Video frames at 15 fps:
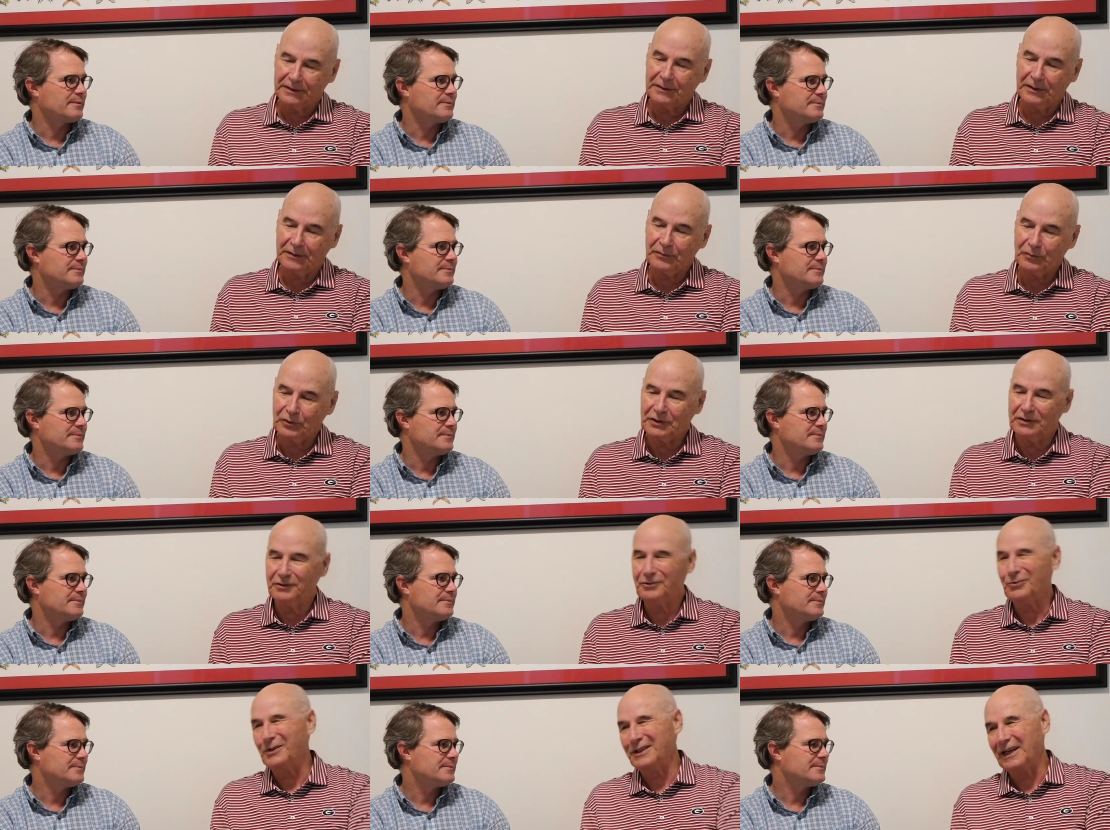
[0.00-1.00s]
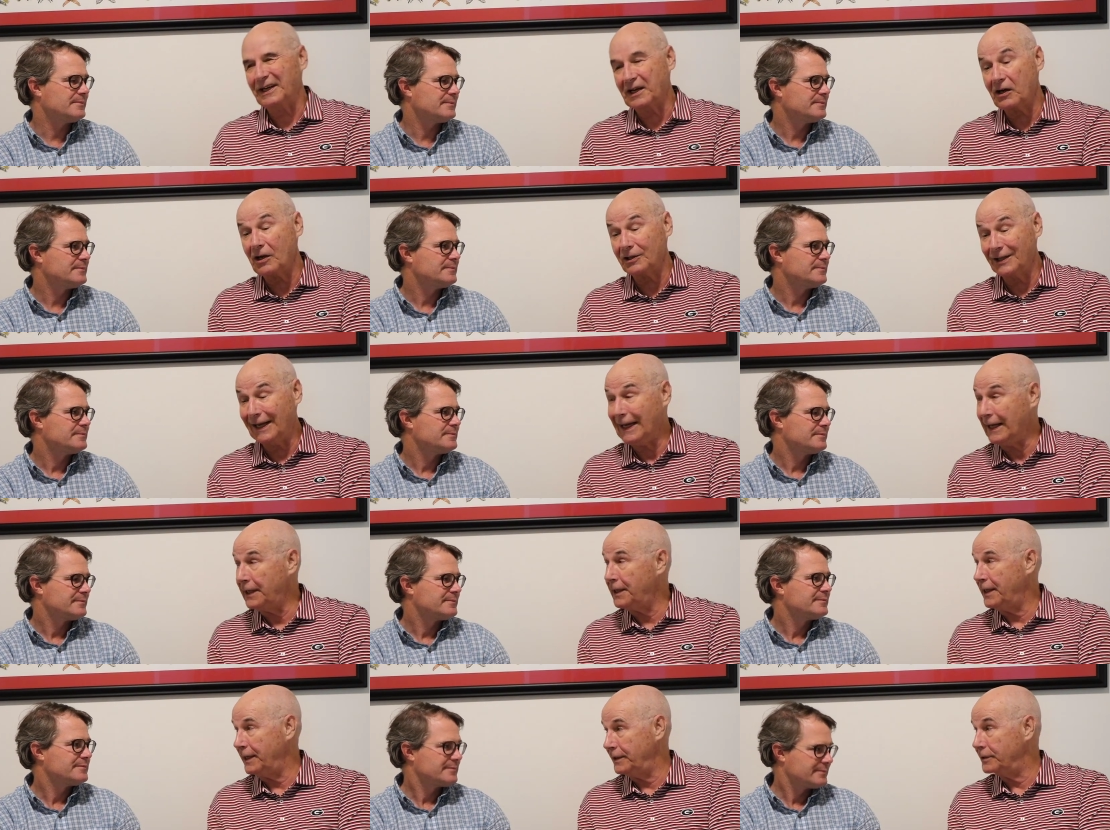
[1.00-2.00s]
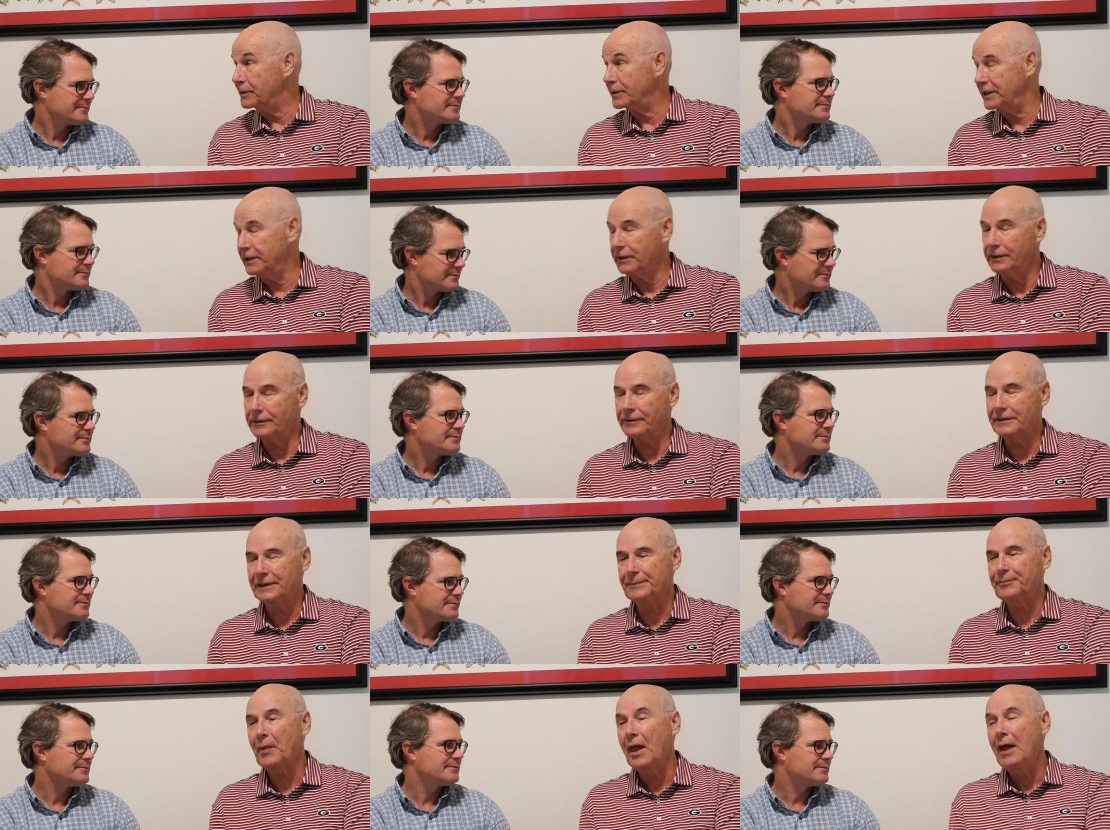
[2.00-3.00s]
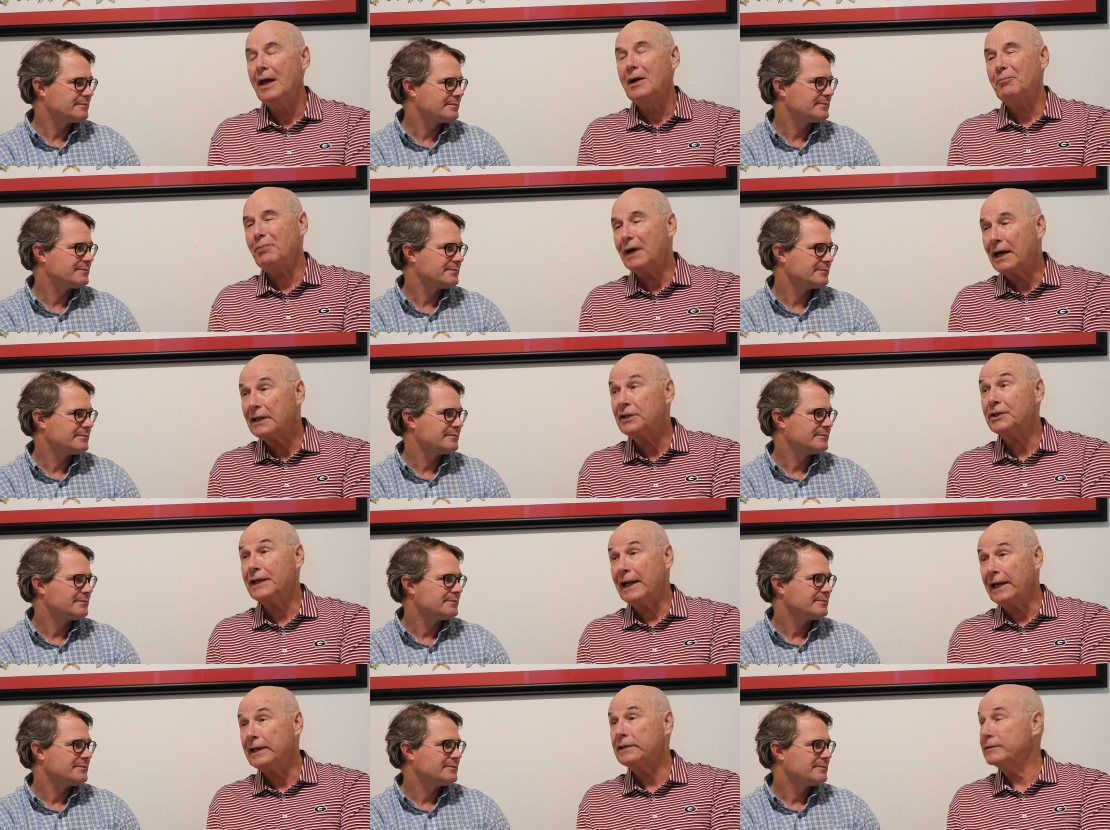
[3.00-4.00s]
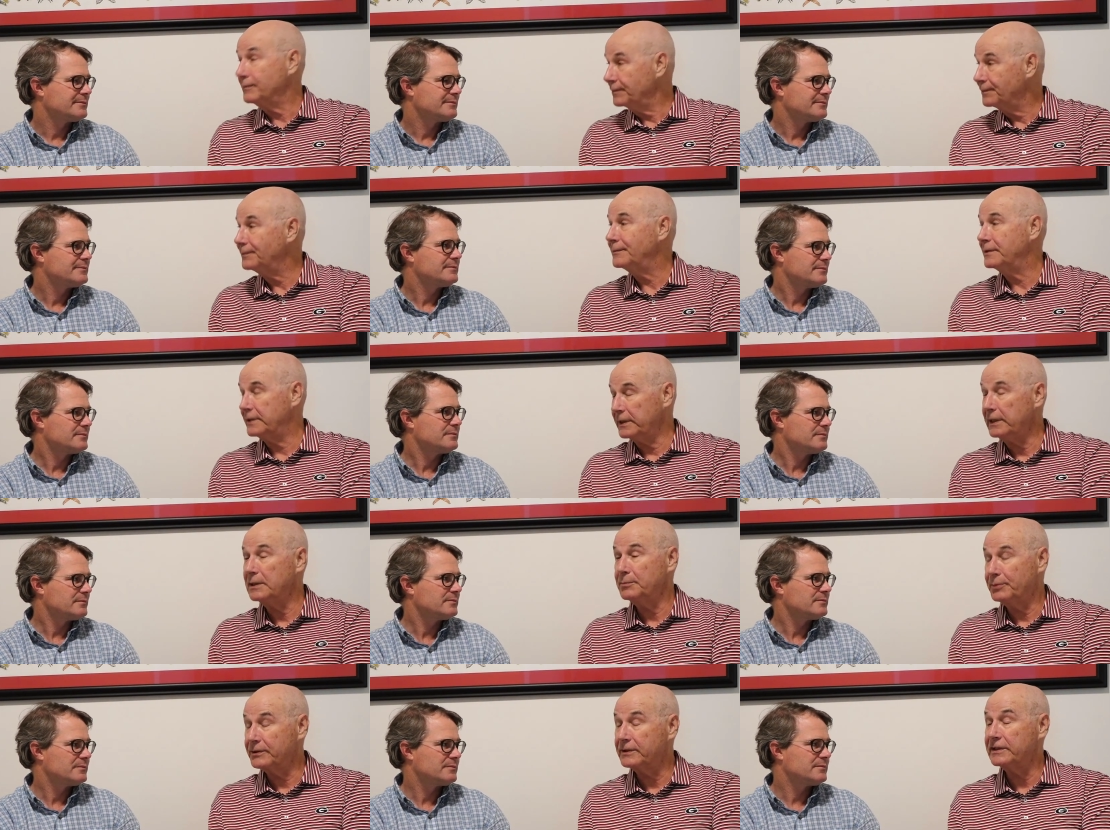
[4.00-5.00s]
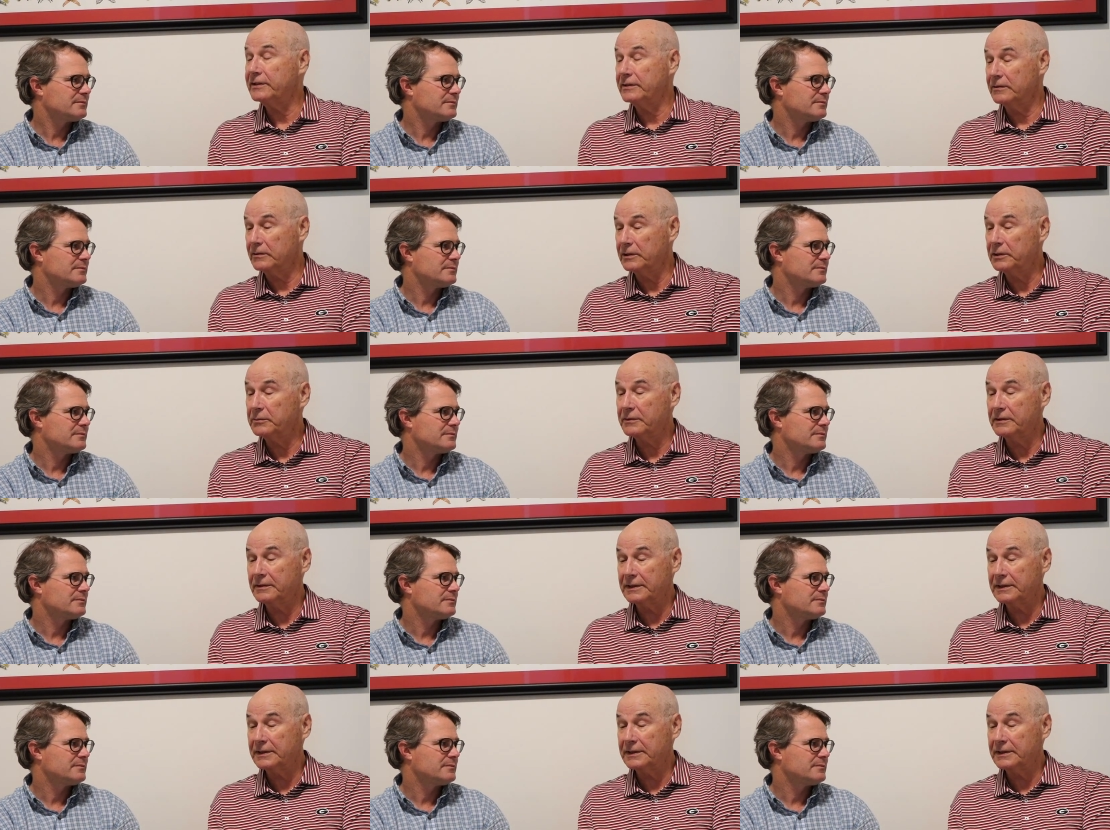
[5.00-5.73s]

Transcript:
Speaker 1: is which is what they call the indie drills. And but you can see the position groups and